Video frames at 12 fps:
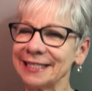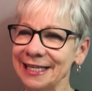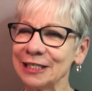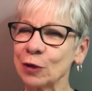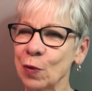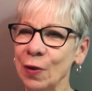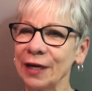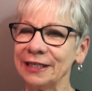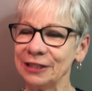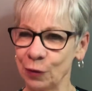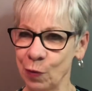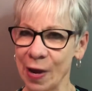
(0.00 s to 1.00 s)
he's
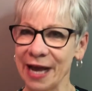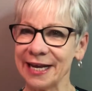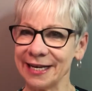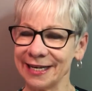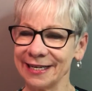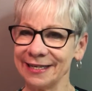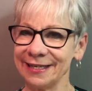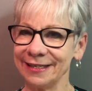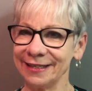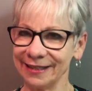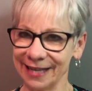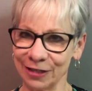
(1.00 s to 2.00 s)
going to wake
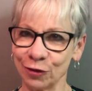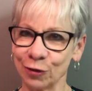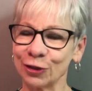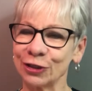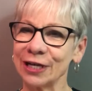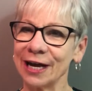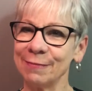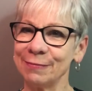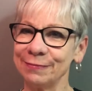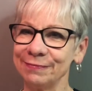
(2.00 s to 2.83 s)
Lazarus up.